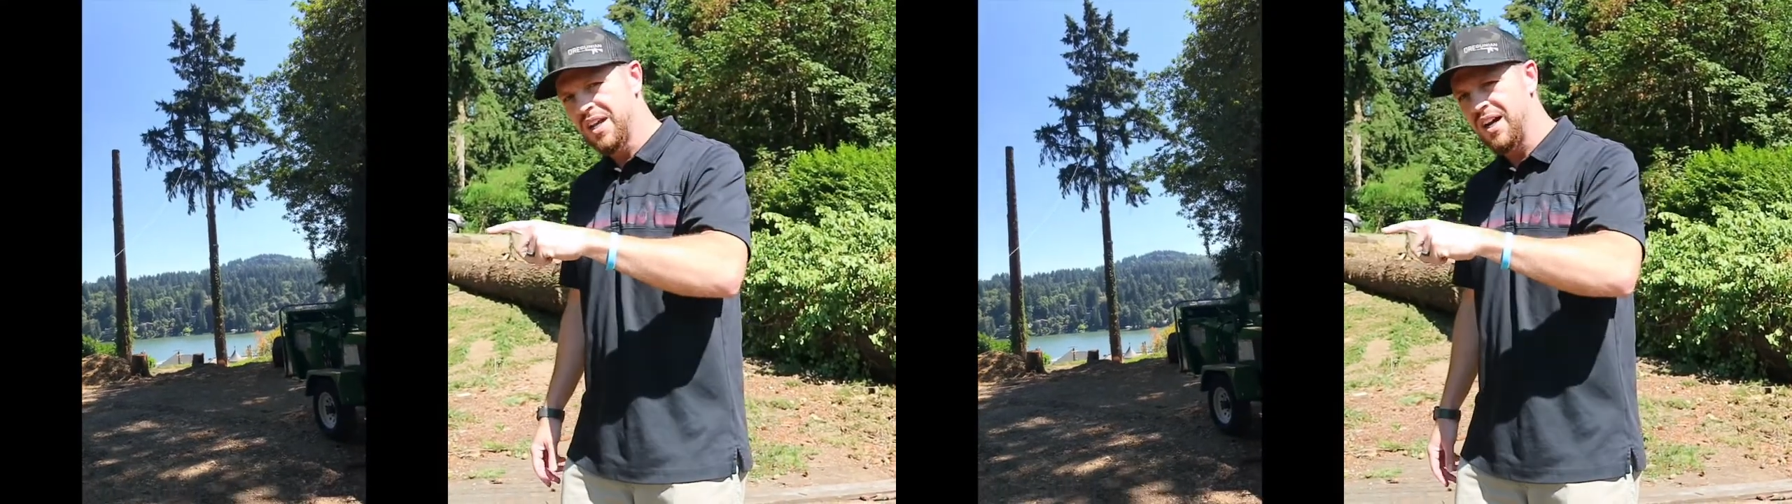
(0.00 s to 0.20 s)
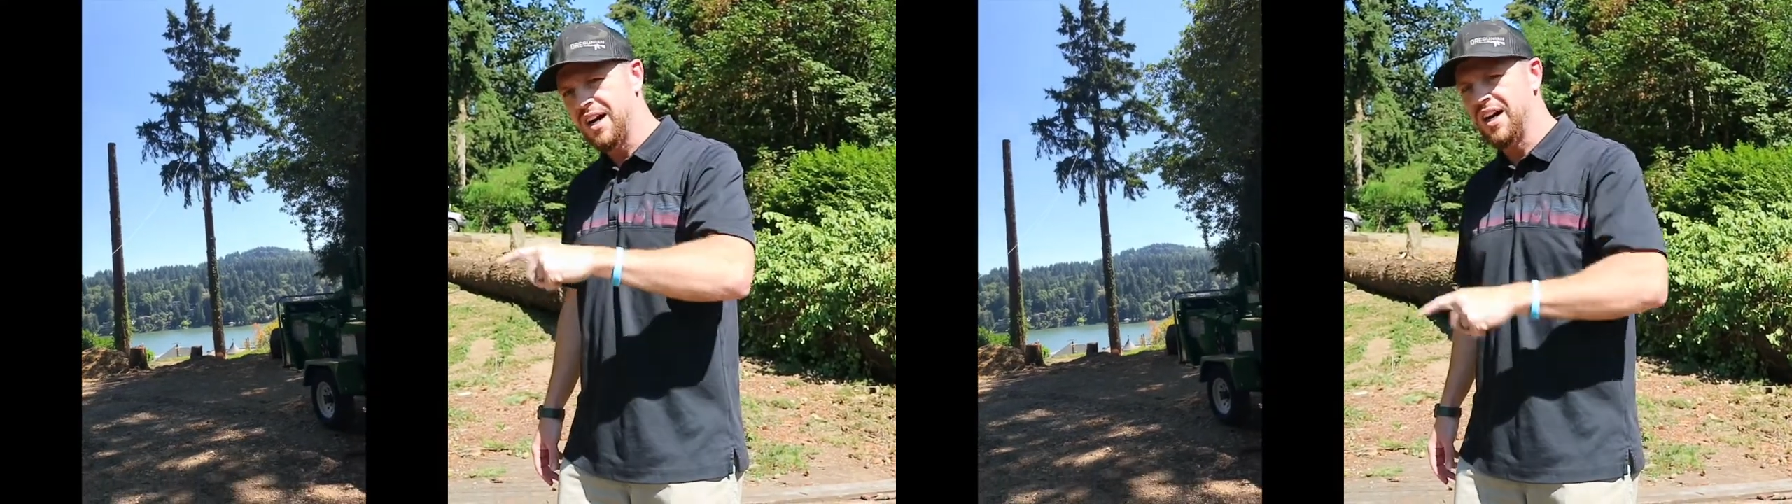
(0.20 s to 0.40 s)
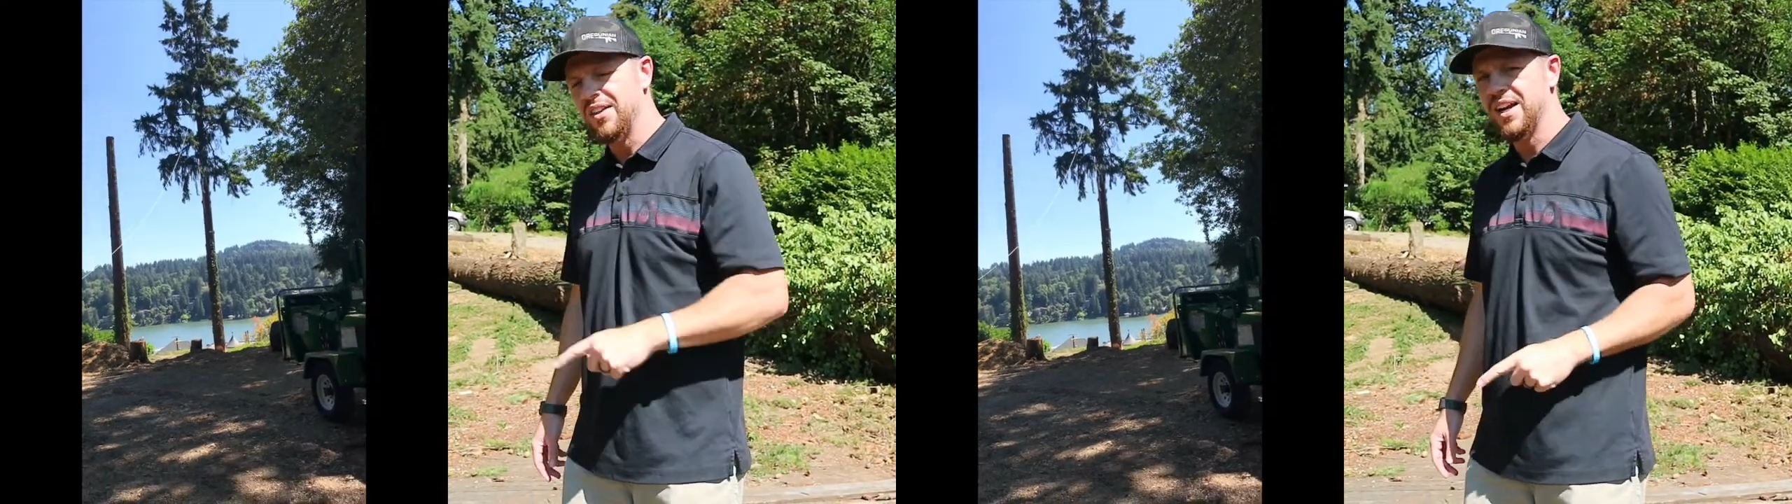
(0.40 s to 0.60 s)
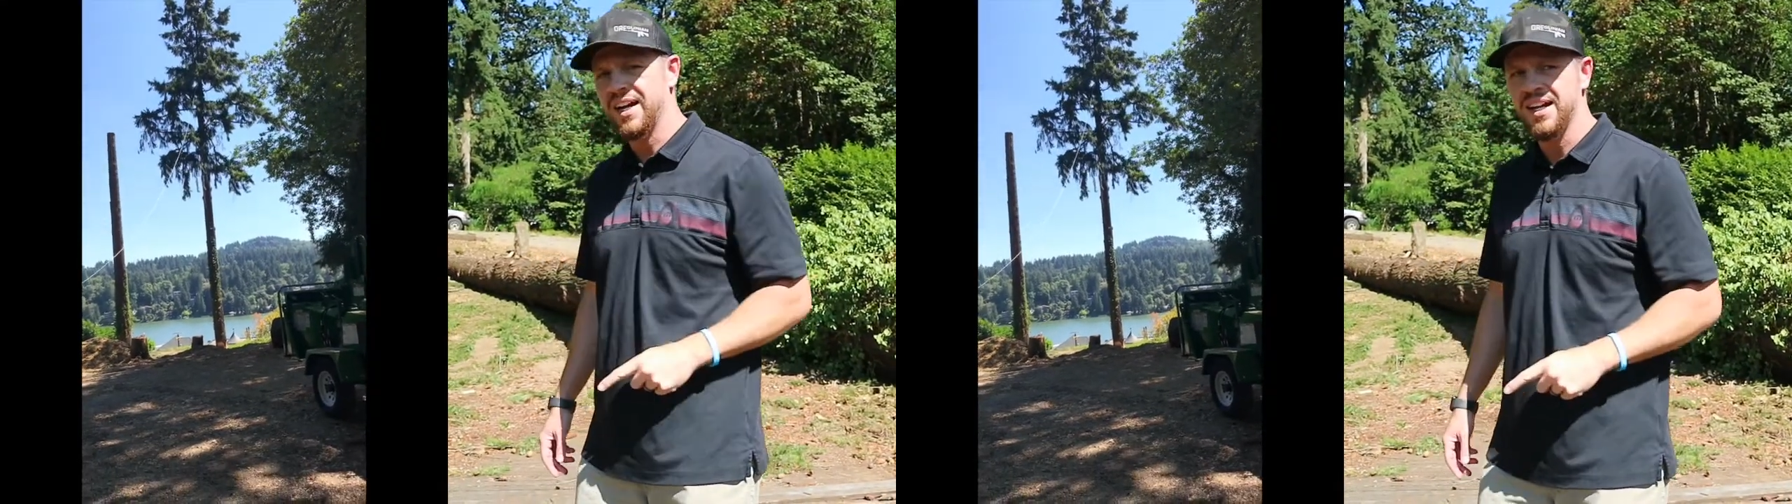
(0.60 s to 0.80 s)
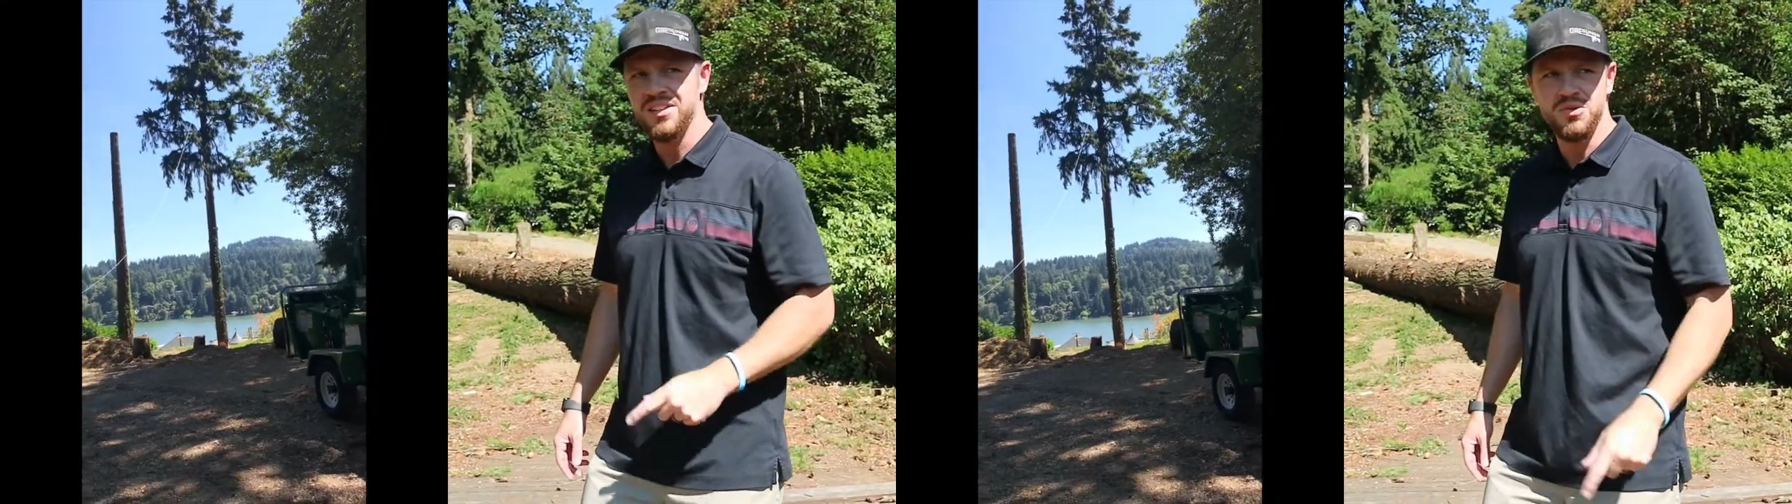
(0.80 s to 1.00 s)
uh, that I
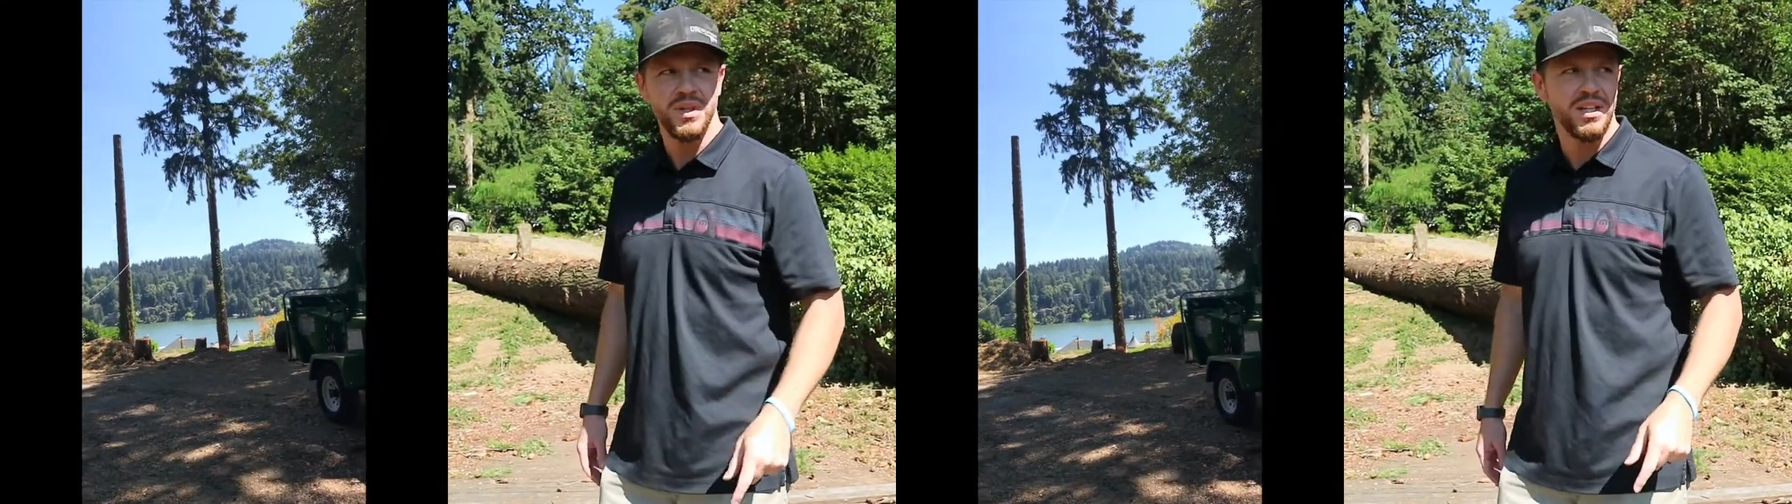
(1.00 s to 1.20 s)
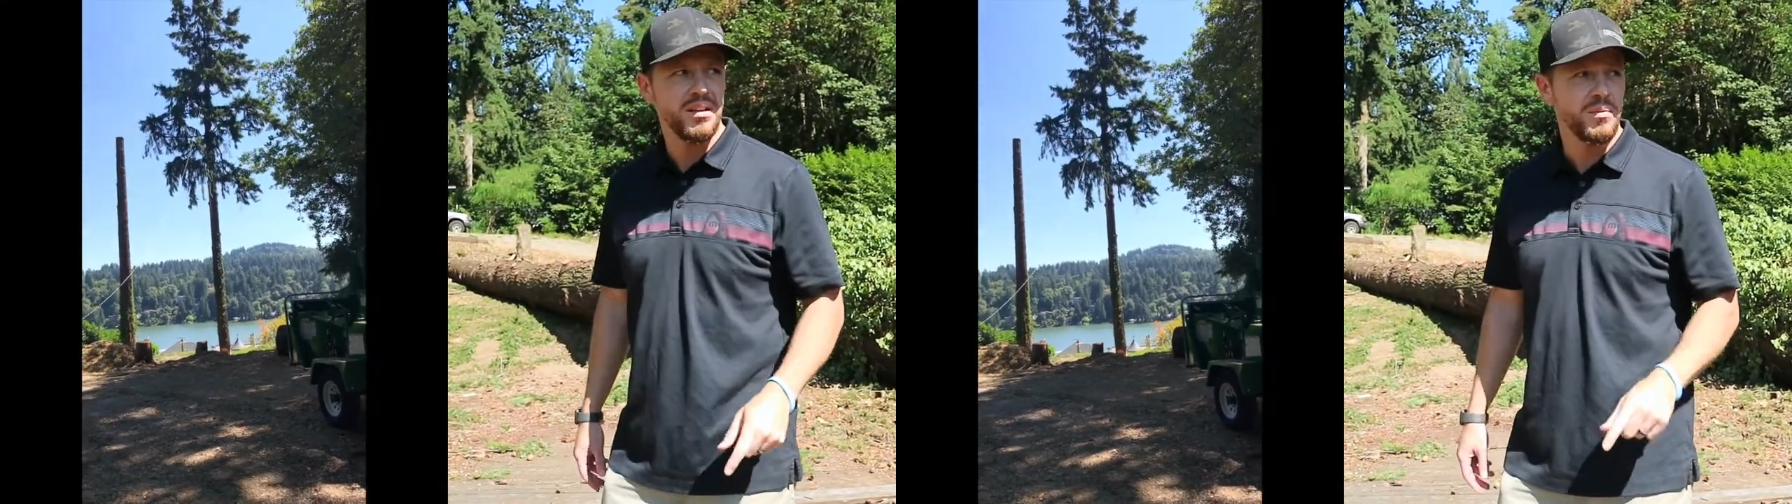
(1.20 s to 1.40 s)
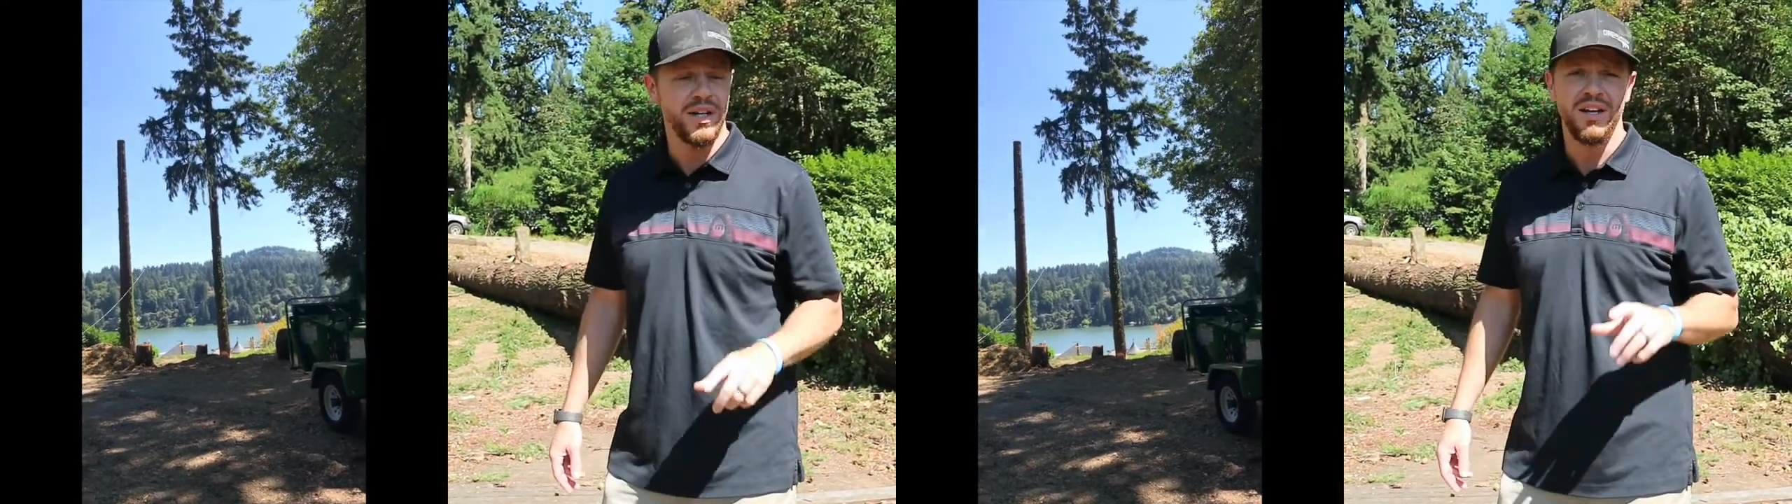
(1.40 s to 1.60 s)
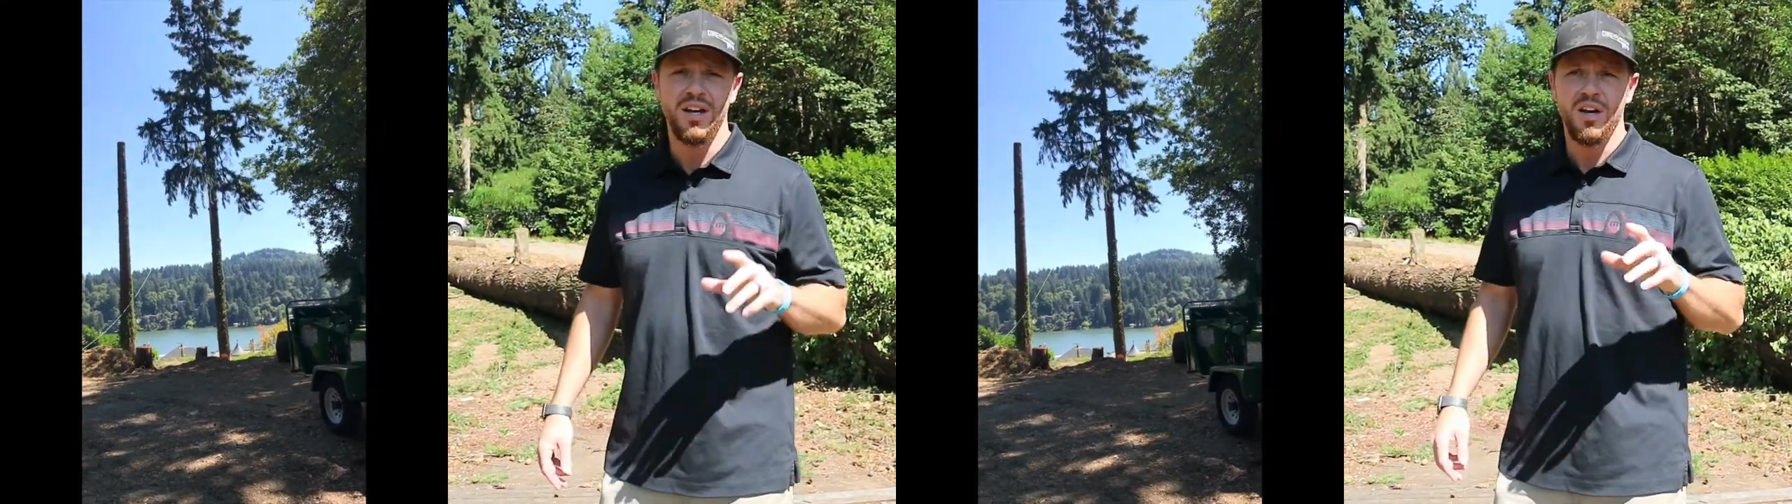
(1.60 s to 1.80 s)
got this weekend, but